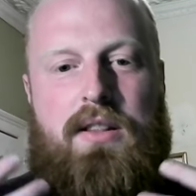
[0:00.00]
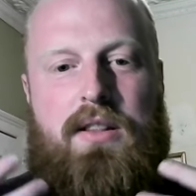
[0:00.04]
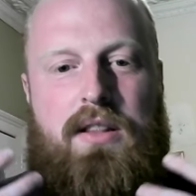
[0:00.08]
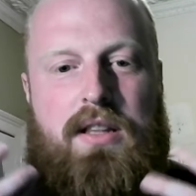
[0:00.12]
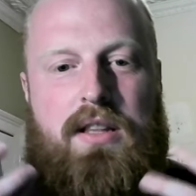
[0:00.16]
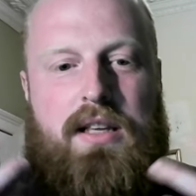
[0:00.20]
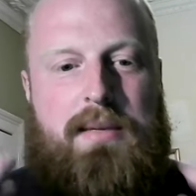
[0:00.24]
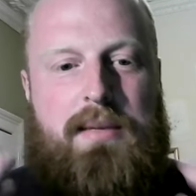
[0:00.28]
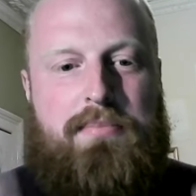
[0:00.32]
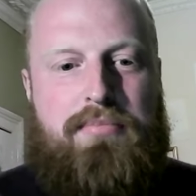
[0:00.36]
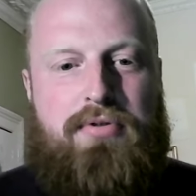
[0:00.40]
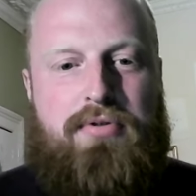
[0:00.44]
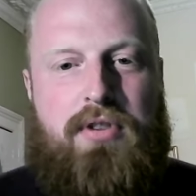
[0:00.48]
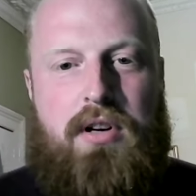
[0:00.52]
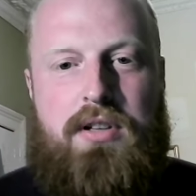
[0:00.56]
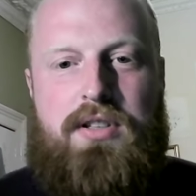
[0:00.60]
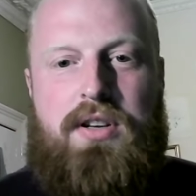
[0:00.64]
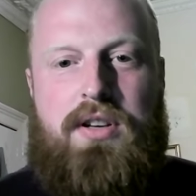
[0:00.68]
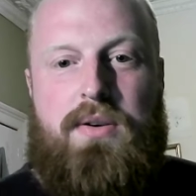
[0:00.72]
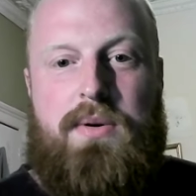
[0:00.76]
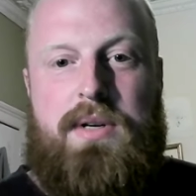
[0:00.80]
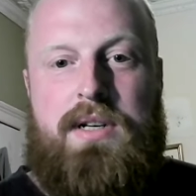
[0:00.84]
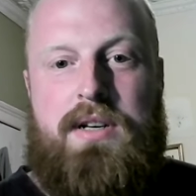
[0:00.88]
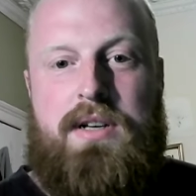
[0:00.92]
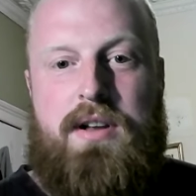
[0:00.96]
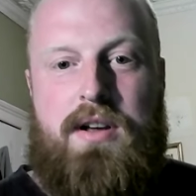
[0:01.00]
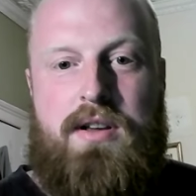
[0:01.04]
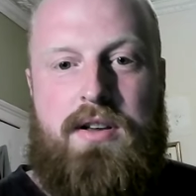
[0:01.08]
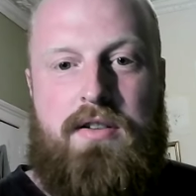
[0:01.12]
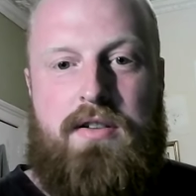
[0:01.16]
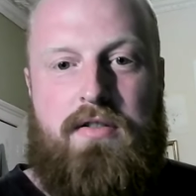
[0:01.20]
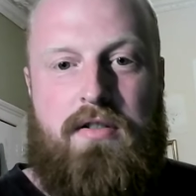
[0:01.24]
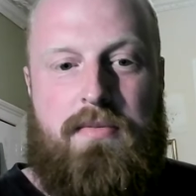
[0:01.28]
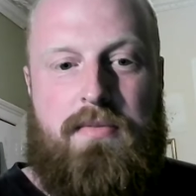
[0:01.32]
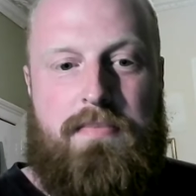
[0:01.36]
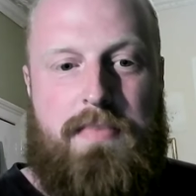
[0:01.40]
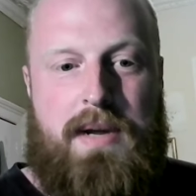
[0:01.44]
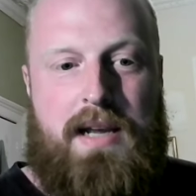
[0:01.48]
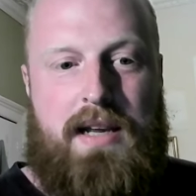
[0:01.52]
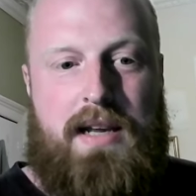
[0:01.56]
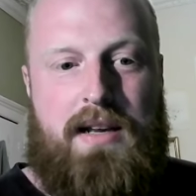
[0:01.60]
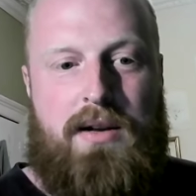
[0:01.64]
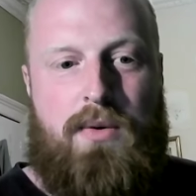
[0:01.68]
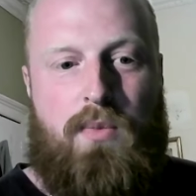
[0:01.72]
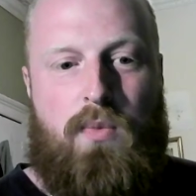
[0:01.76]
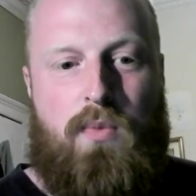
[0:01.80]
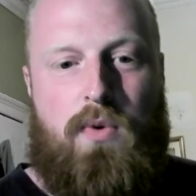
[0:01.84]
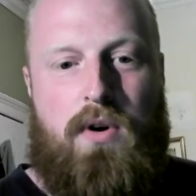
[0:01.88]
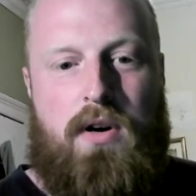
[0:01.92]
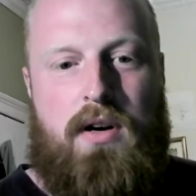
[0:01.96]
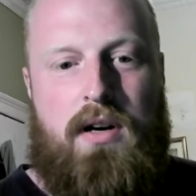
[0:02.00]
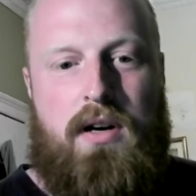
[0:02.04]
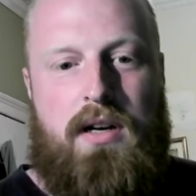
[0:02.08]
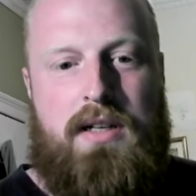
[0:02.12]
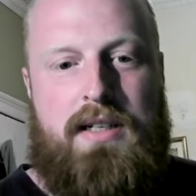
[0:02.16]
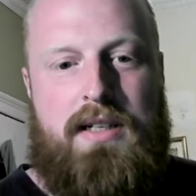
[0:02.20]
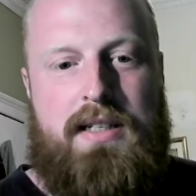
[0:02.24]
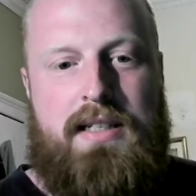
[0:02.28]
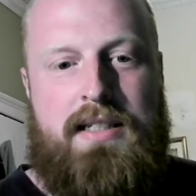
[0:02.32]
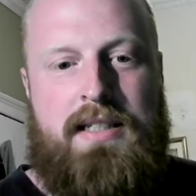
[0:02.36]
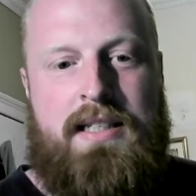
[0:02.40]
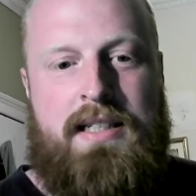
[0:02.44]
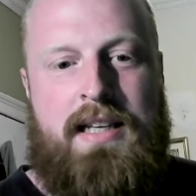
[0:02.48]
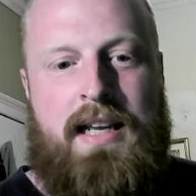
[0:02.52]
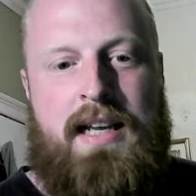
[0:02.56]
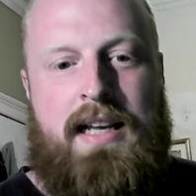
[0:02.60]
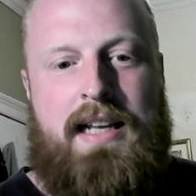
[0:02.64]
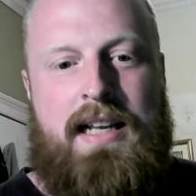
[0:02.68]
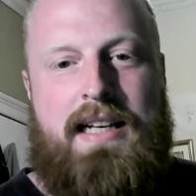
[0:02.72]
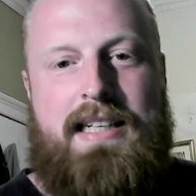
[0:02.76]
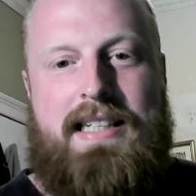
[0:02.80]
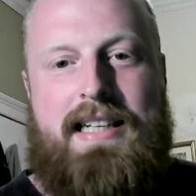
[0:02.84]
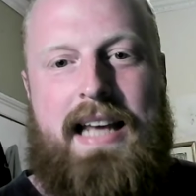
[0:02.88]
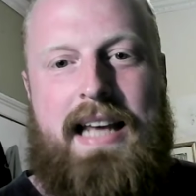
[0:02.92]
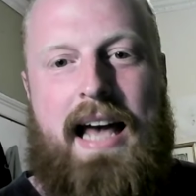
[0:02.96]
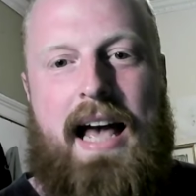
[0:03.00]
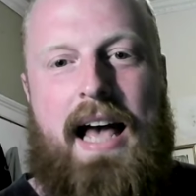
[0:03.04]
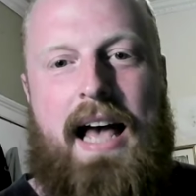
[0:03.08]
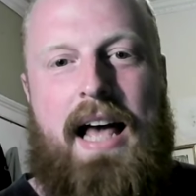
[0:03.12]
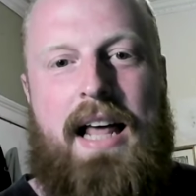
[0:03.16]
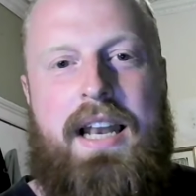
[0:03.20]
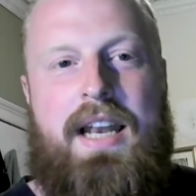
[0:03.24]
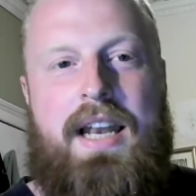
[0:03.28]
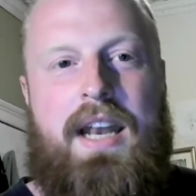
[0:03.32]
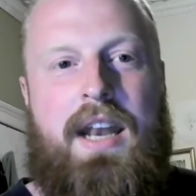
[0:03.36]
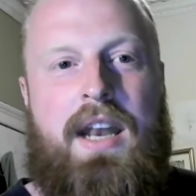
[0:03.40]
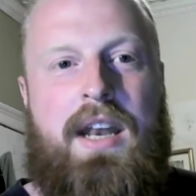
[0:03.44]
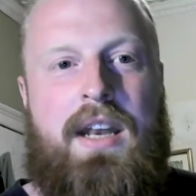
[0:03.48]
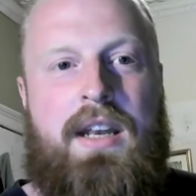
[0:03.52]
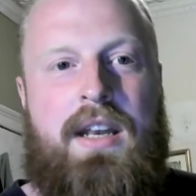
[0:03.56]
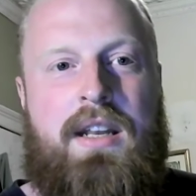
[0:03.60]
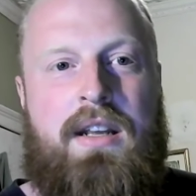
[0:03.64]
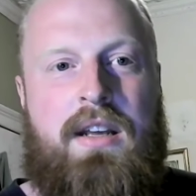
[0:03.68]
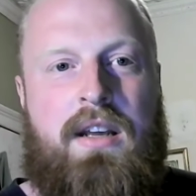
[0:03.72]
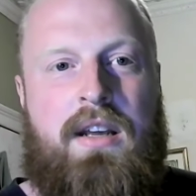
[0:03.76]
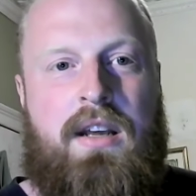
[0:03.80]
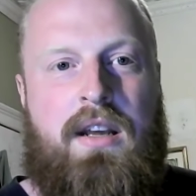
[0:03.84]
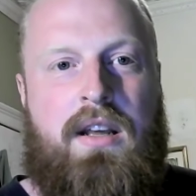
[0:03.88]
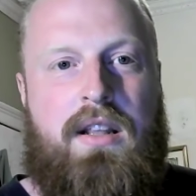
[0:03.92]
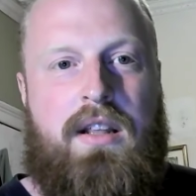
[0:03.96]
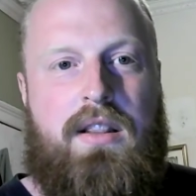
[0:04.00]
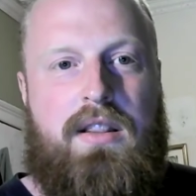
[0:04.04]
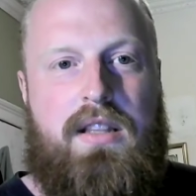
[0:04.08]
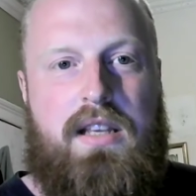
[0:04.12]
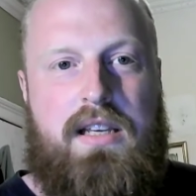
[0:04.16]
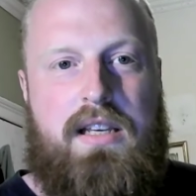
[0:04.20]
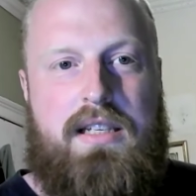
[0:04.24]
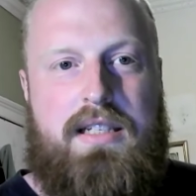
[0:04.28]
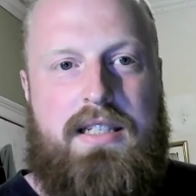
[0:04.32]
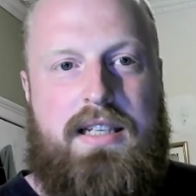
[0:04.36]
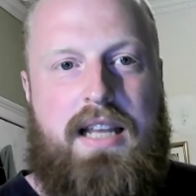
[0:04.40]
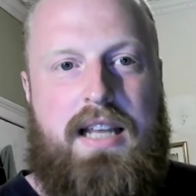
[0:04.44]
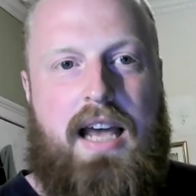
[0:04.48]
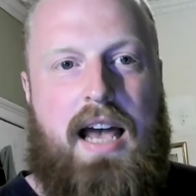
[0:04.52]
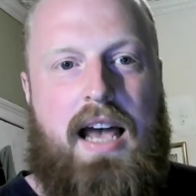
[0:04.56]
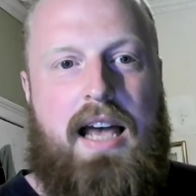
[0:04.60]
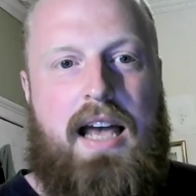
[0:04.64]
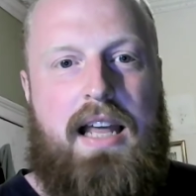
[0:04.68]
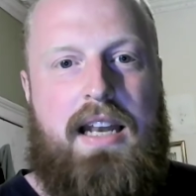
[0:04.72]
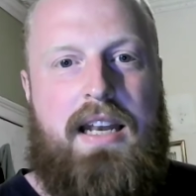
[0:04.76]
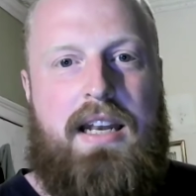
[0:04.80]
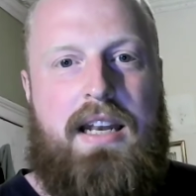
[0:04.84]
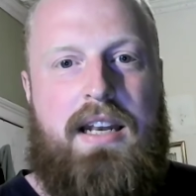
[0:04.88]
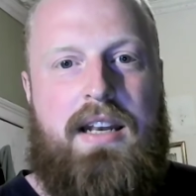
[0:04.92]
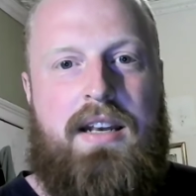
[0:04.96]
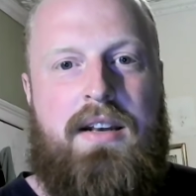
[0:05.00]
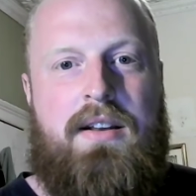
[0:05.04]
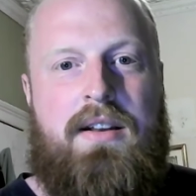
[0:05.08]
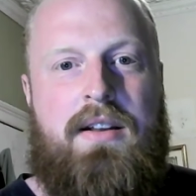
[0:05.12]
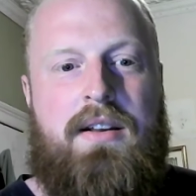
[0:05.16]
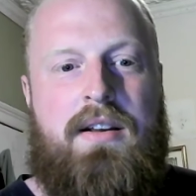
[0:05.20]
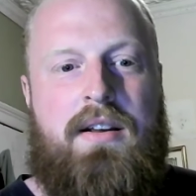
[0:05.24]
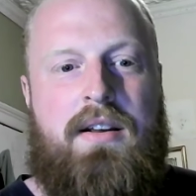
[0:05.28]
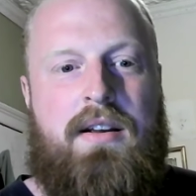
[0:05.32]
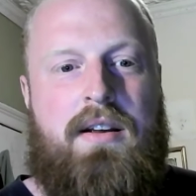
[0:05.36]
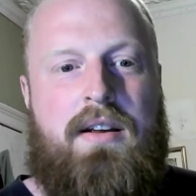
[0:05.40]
The Proto-Indo-European word is tend. This tend,